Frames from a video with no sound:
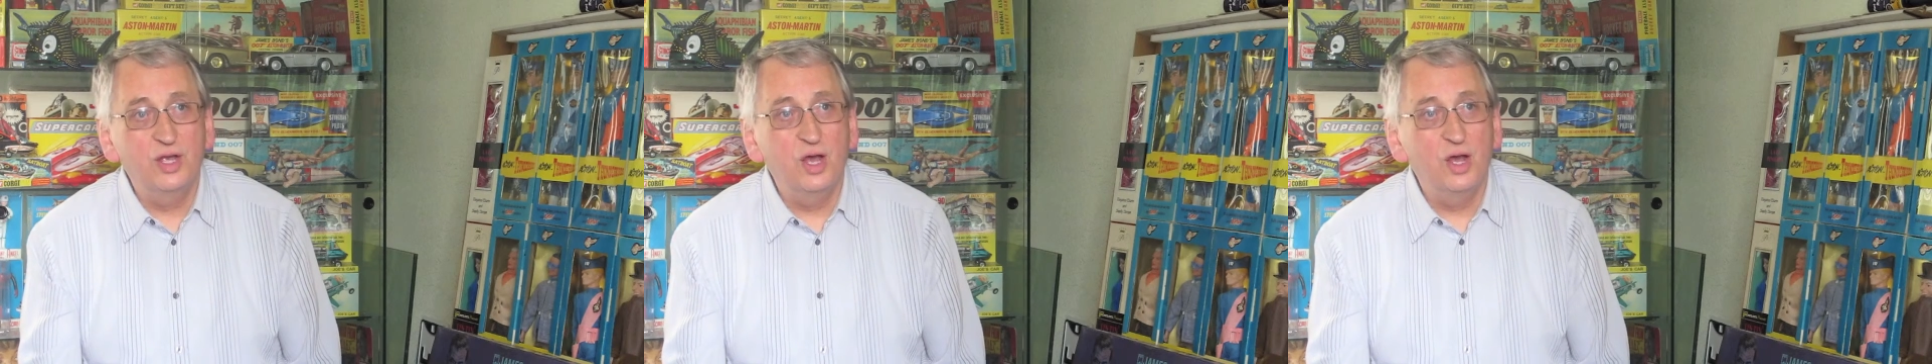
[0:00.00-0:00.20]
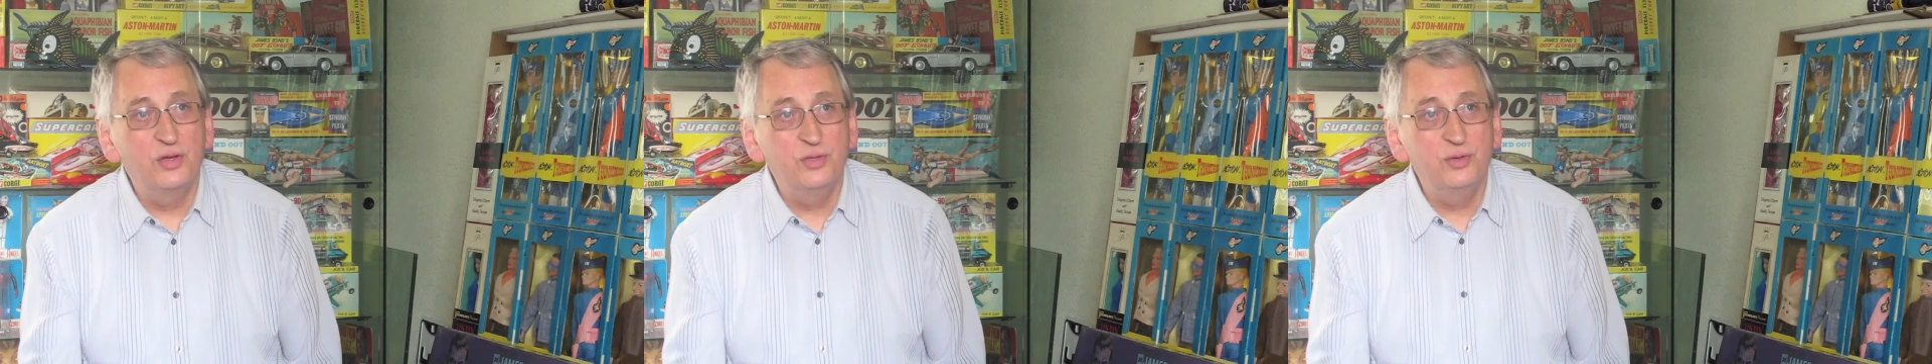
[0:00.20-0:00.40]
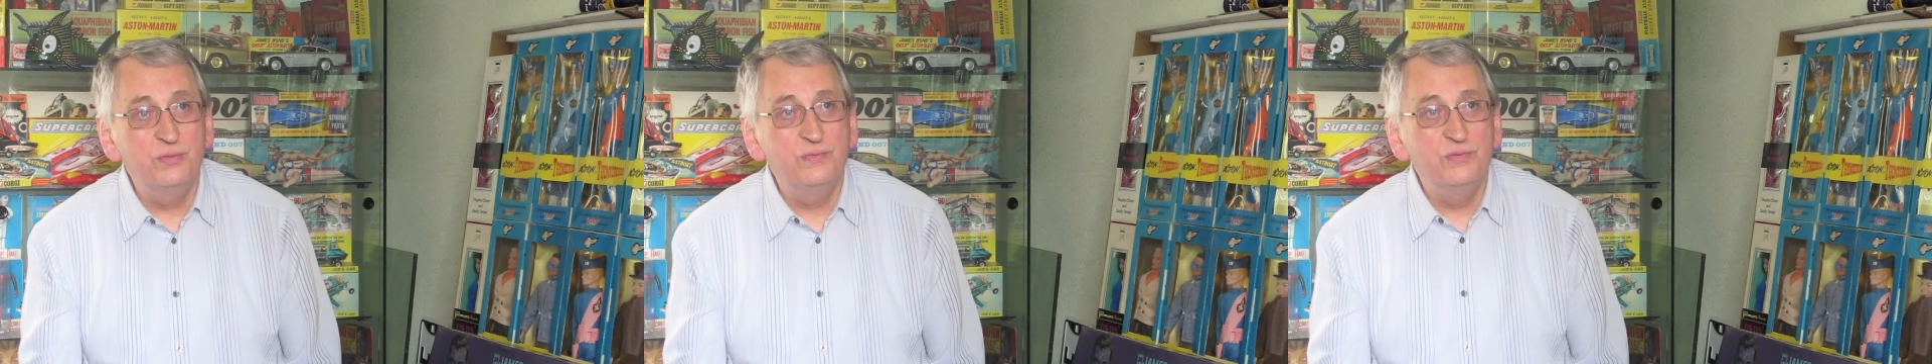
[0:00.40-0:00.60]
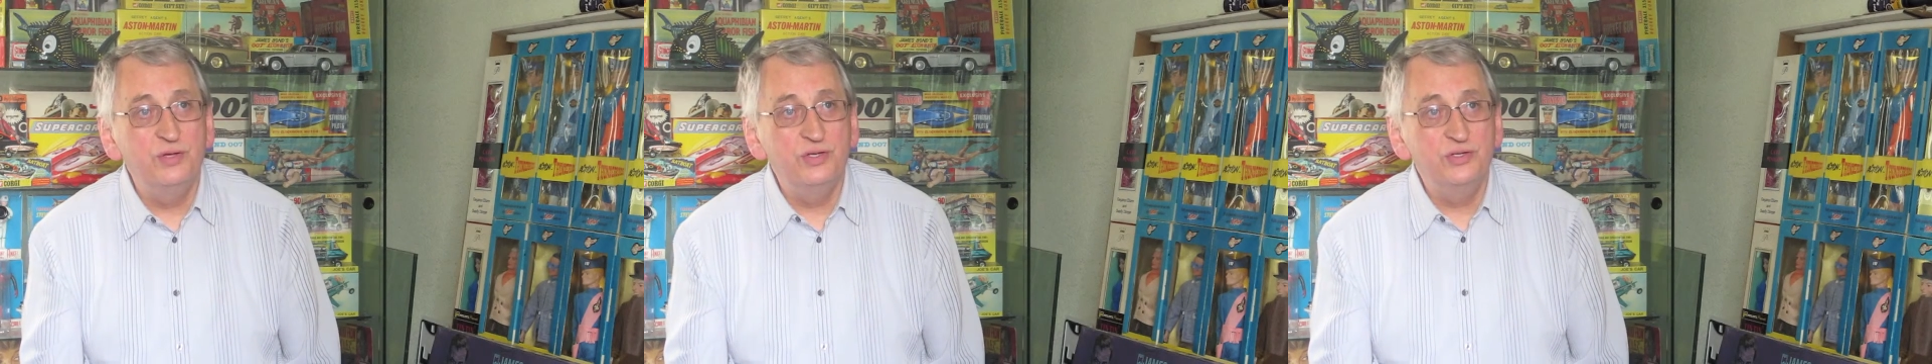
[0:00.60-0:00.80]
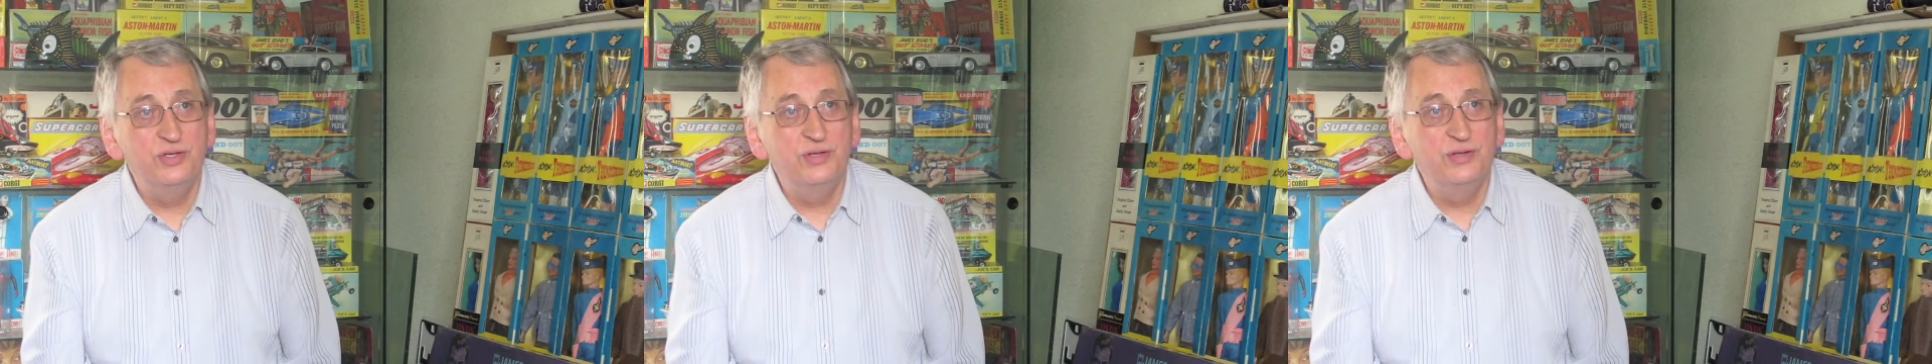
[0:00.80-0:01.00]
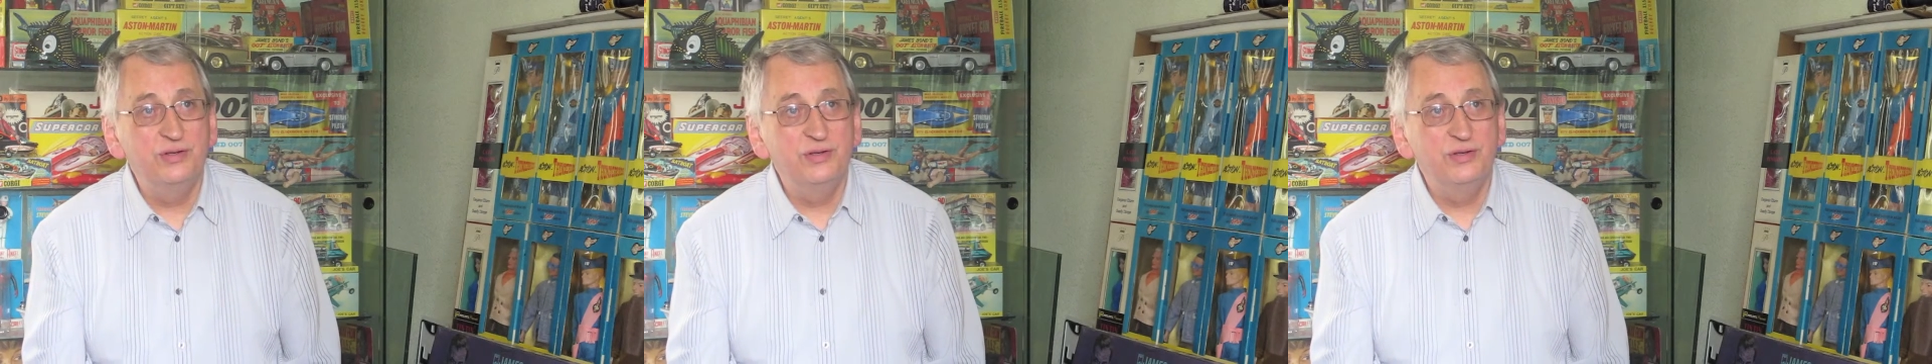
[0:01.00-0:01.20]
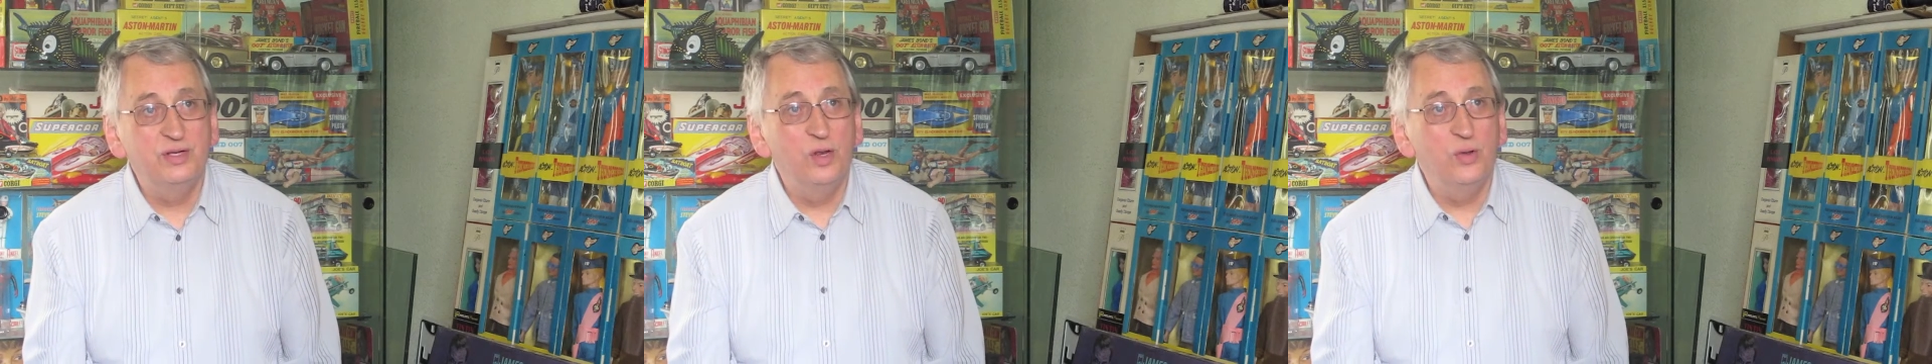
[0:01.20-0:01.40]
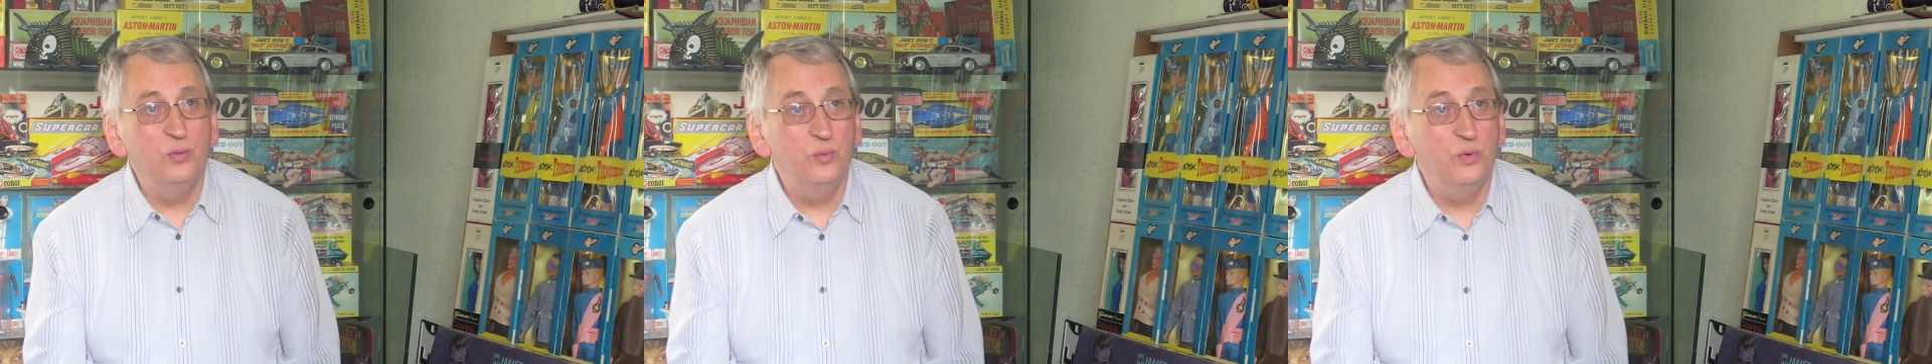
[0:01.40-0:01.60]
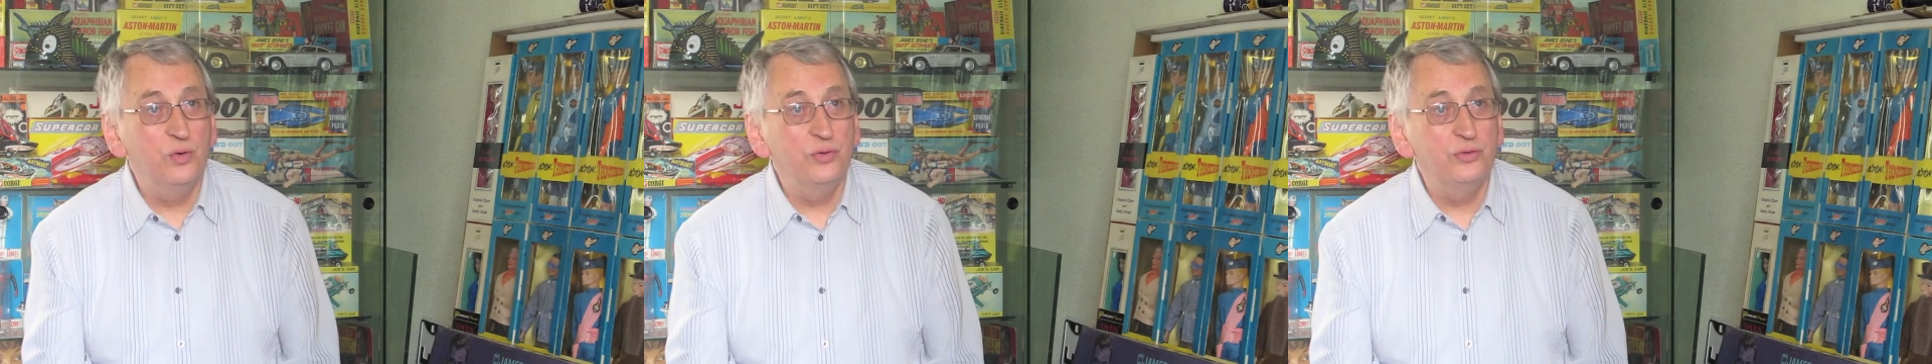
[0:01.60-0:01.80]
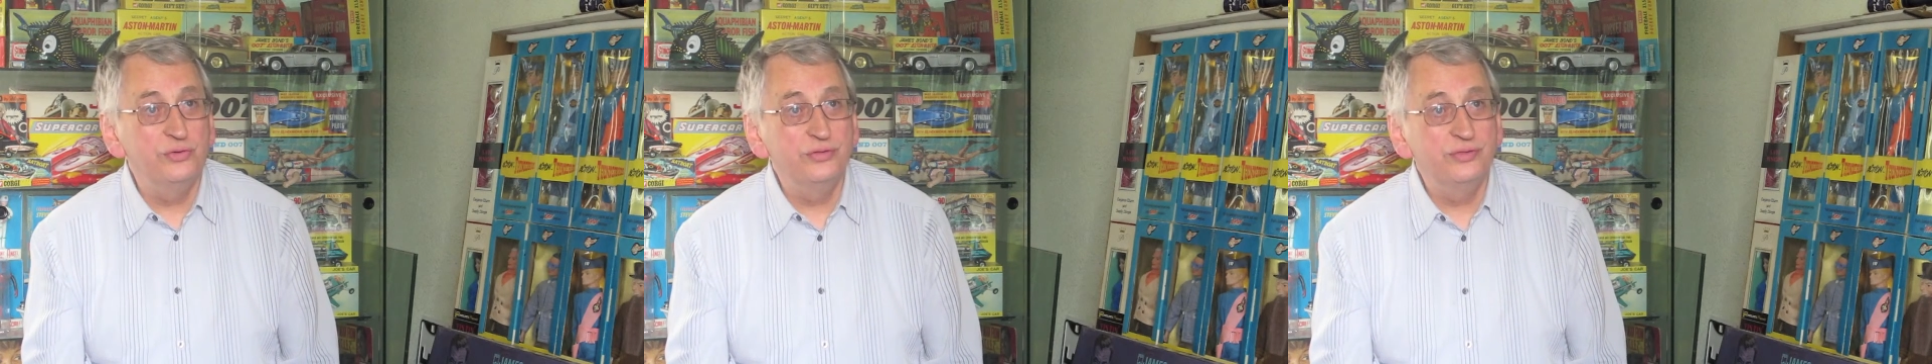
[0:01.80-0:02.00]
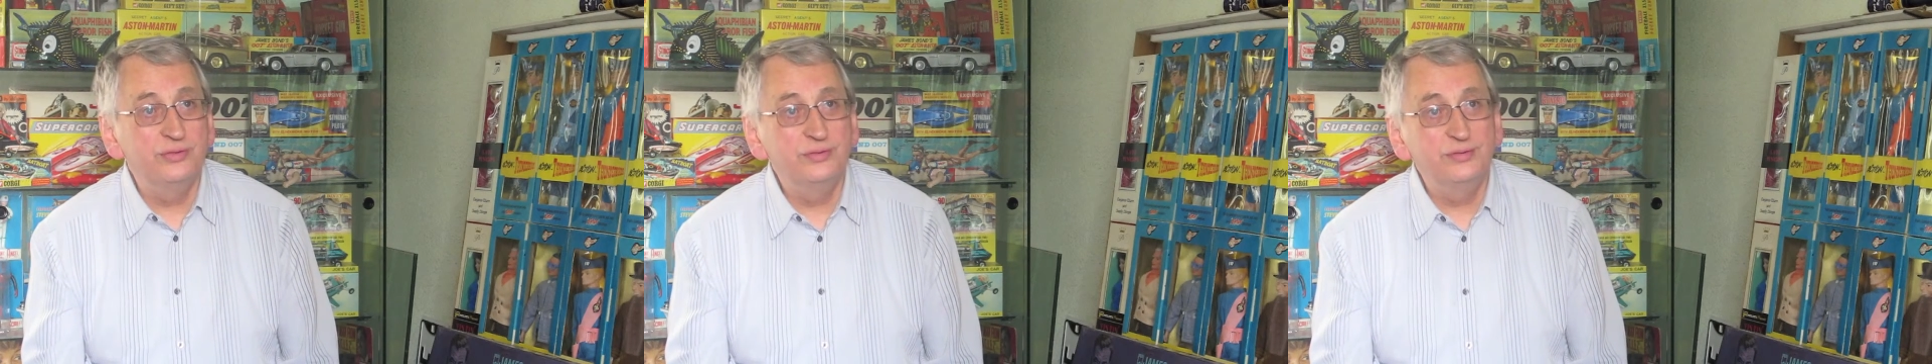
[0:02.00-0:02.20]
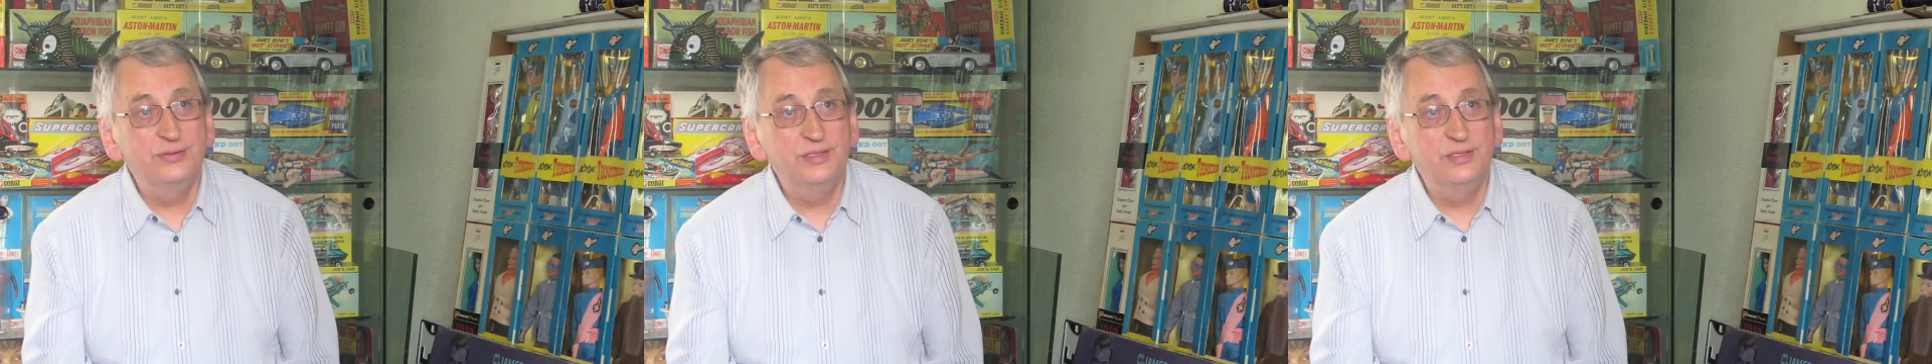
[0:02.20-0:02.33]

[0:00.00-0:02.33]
cartoon version, Clone Wars.